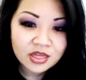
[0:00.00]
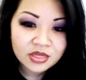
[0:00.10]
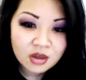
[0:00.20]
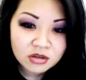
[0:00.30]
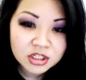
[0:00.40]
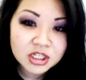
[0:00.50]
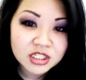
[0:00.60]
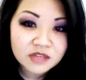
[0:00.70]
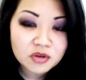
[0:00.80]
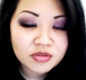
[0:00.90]
Those are
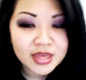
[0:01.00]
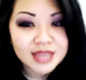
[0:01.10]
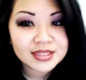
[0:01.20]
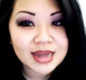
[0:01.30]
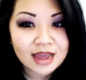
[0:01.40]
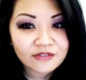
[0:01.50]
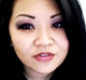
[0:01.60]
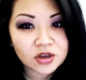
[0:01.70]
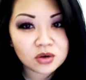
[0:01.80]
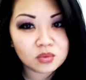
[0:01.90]
just a few things that I
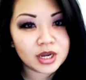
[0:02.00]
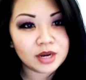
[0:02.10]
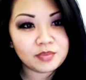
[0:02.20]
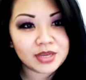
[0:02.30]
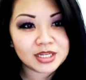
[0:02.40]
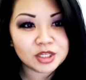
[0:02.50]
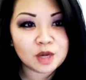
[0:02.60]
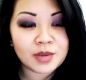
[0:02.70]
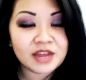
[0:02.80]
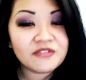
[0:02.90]
feel would be
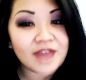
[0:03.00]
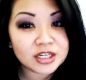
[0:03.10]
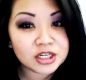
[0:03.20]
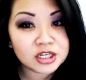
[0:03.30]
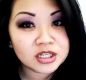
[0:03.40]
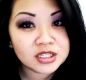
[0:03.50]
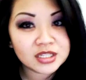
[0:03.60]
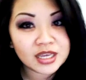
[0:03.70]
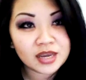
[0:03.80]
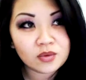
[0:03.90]
determining
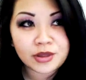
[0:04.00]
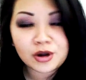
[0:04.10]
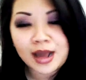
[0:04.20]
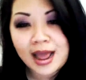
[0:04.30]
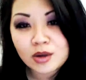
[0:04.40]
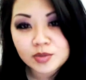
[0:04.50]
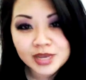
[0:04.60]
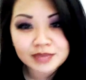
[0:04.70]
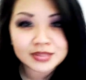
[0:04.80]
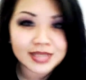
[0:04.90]
factors in whether or not I would
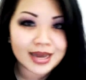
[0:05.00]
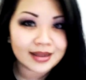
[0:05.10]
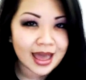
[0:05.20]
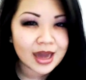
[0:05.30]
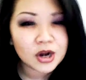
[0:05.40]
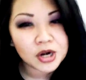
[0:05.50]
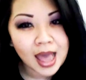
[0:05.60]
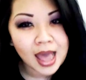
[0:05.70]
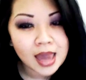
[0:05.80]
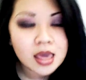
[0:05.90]
be upset at that or
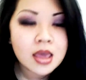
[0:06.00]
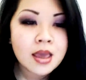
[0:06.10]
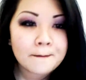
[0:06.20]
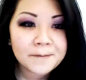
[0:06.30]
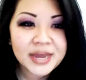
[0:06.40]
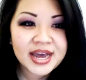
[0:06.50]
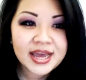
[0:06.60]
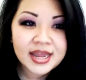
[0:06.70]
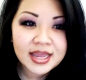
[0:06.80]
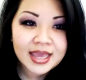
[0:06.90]
not.
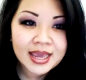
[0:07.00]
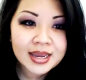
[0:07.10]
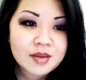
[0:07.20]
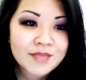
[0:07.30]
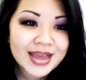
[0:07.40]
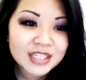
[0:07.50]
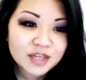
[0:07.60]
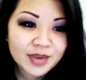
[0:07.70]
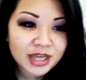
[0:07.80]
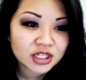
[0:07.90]
But again,
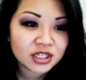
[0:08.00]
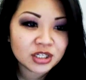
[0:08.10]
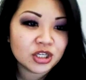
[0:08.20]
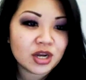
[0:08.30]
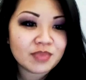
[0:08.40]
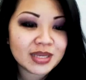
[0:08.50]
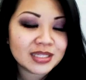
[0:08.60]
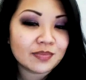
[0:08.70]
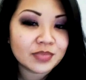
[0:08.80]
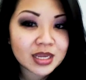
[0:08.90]
masturbation shouldn't be
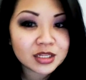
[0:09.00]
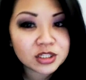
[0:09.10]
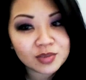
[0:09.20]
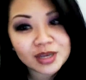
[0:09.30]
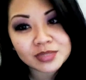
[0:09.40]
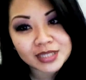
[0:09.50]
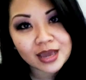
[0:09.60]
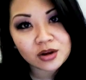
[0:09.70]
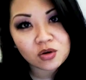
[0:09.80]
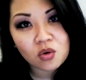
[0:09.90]
something to be
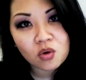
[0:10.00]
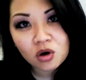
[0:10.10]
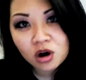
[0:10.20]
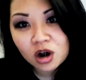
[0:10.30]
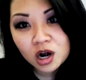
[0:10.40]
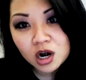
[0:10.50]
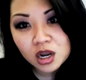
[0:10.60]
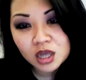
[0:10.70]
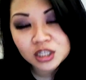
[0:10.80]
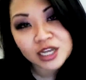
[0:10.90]
upset or
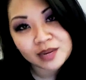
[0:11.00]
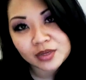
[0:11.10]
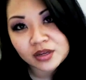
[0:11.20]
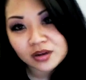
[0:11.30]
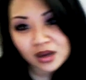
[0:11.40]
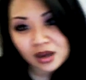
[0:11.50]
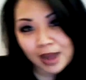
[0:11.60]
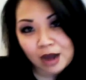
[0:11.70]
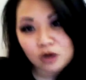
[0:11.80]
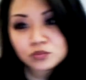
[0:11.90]
ashamed
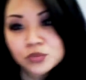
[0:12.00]
about.